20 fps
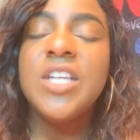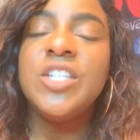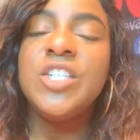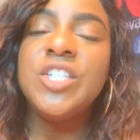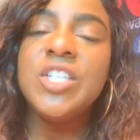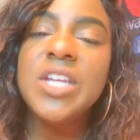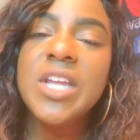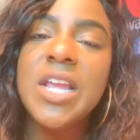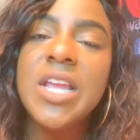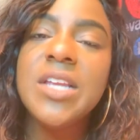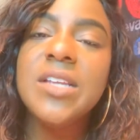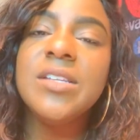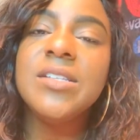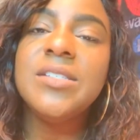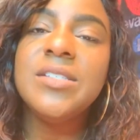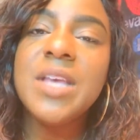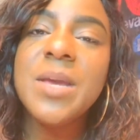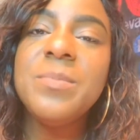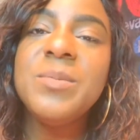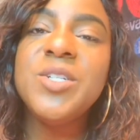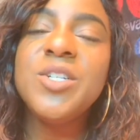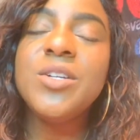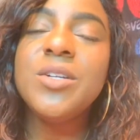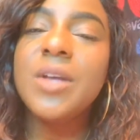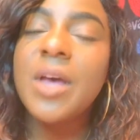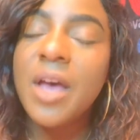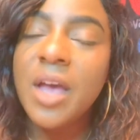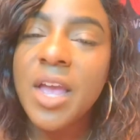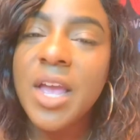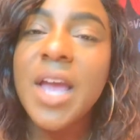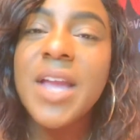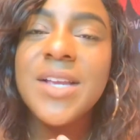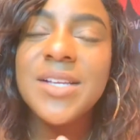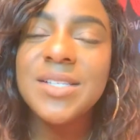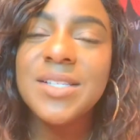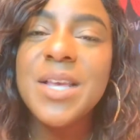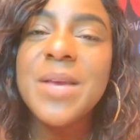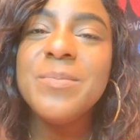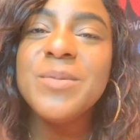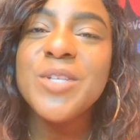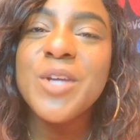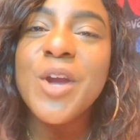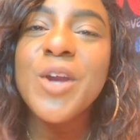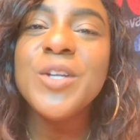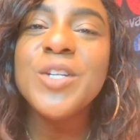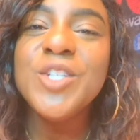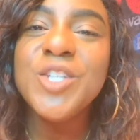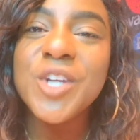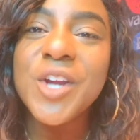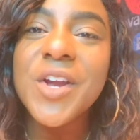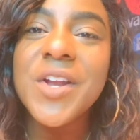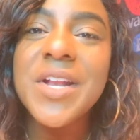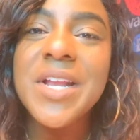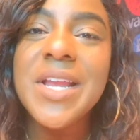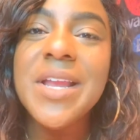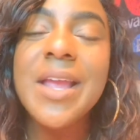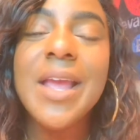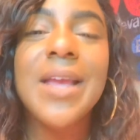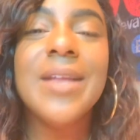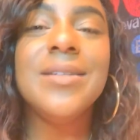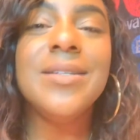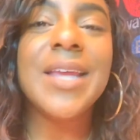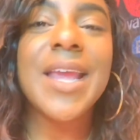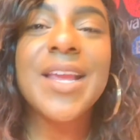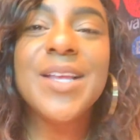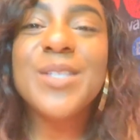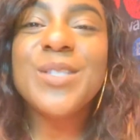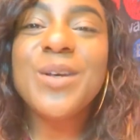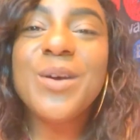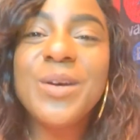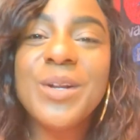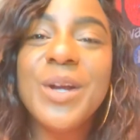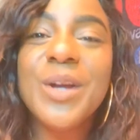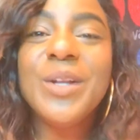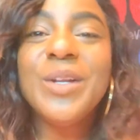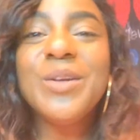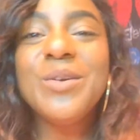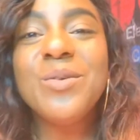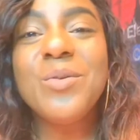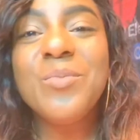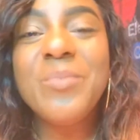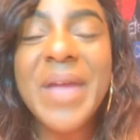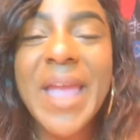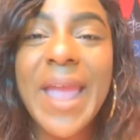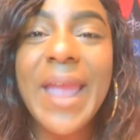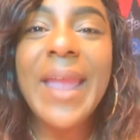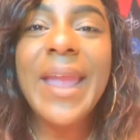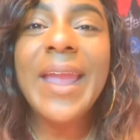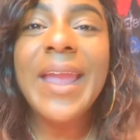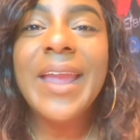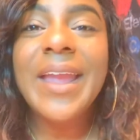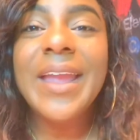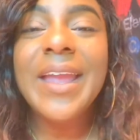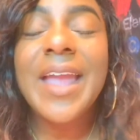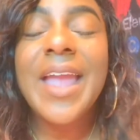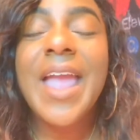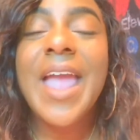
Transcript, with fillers: She accepts accepts her journey, takes on her little bag,